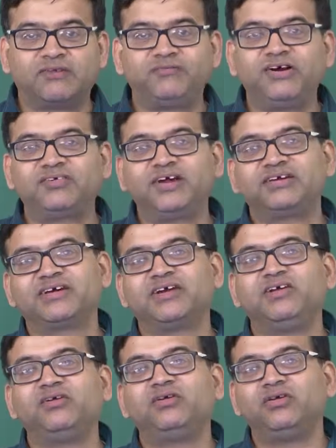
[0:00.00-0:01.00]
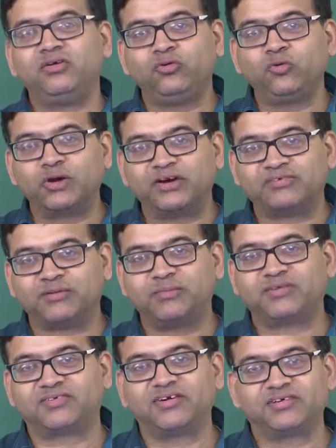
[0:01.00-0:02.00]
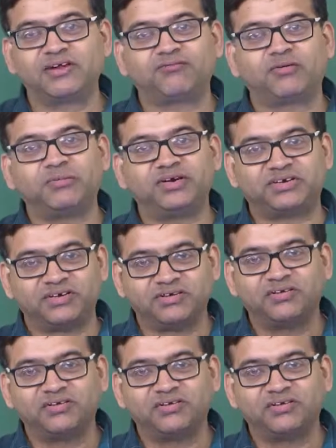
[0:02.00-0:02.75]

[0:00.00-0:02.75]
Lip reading: iteration you get some extrinsic information.